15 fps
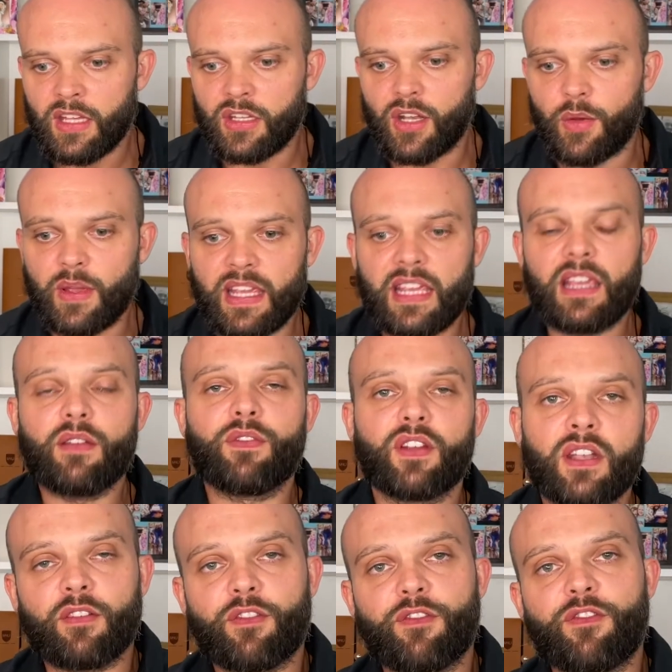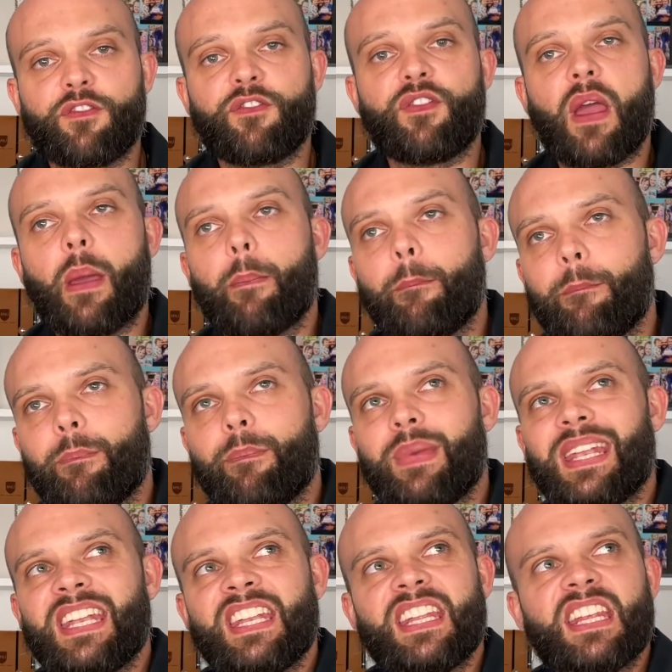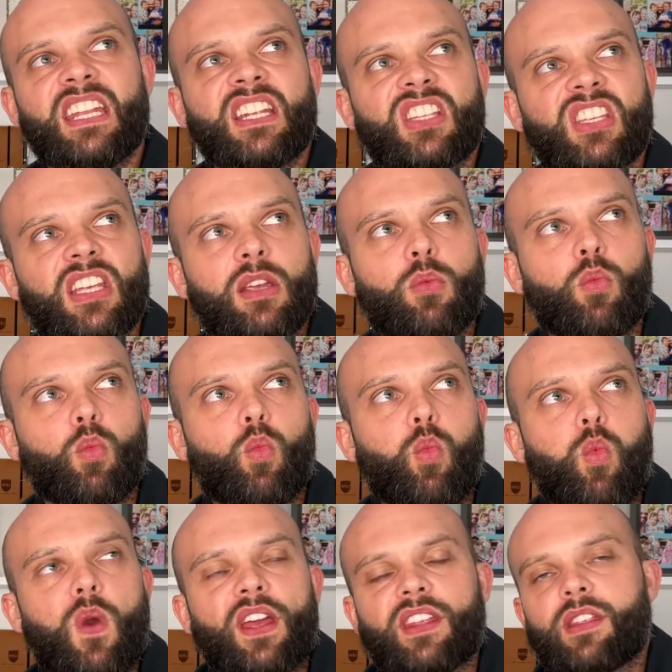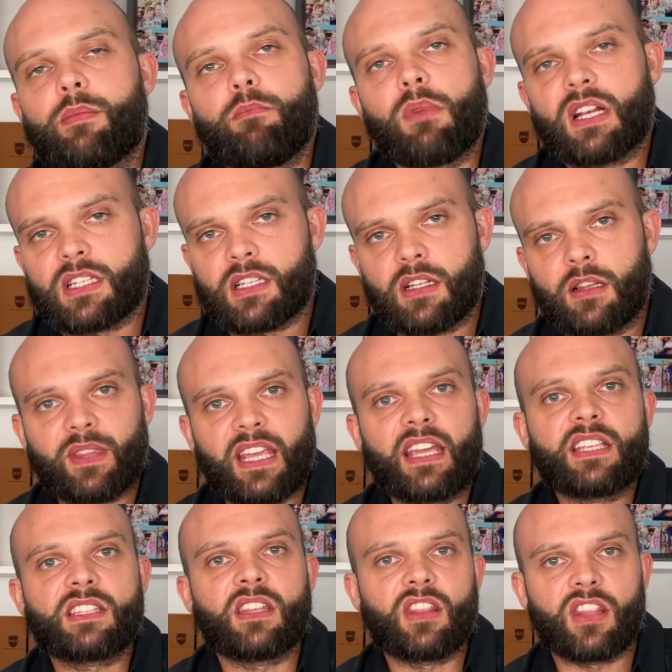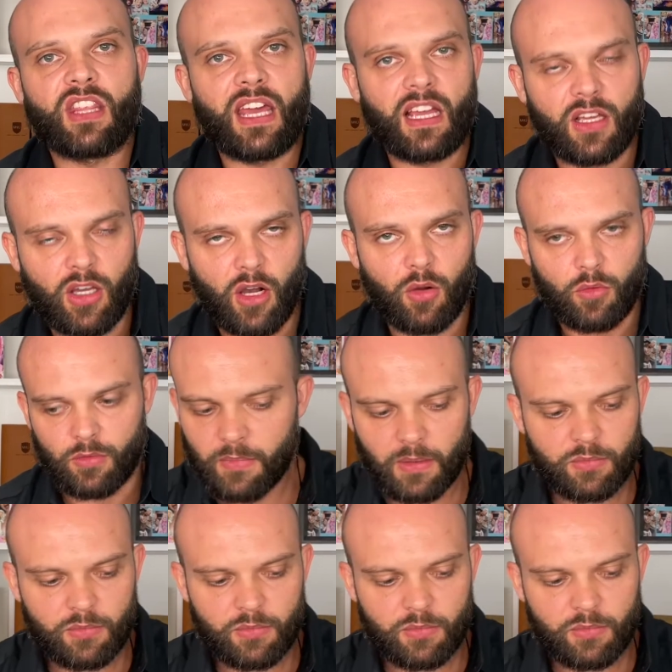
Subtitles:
You know, even femininity with muscle isn't their goal.